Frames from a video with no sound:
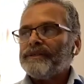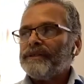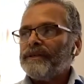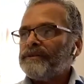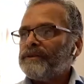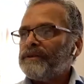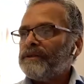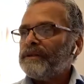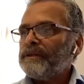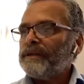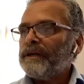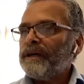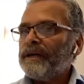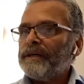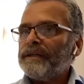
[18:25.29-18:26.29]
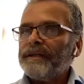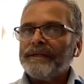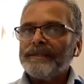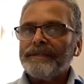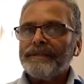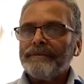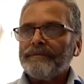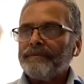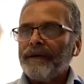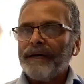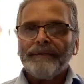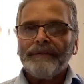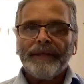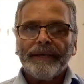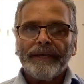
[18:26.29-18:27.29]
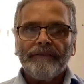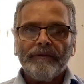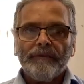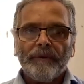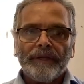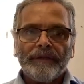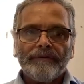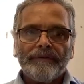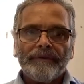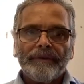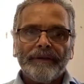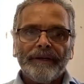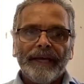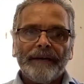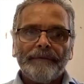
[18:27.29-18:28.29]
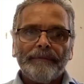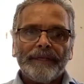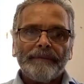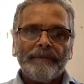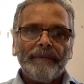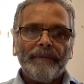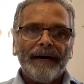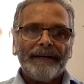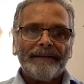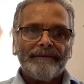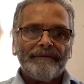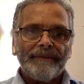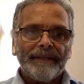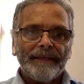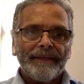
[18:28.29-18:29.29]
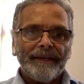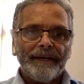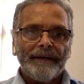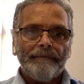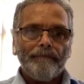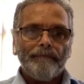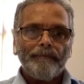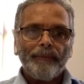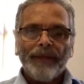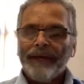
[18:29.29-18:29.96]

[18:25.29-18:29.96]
So certainly I'd like to thank everybody for allowing me to be part of the